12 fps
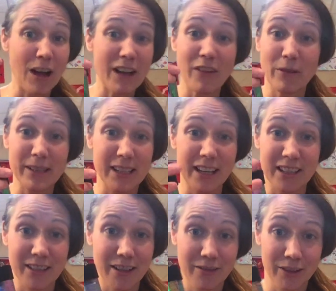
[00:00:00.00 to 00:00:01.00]
I've always got a
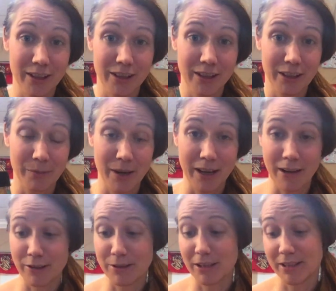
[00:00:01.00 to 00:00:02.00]
ton of glitter in my
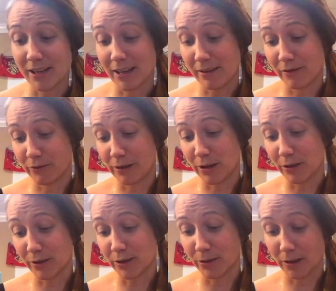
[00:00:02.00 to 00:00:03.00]
house because I have 3
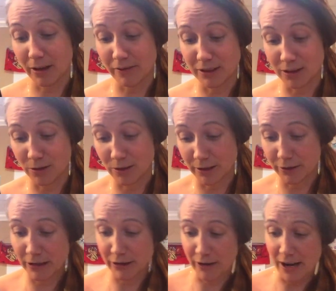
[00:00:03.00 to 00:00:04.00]
girls who love to do
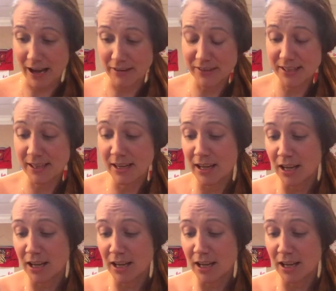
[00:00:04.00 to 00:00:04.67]
glittery crafts.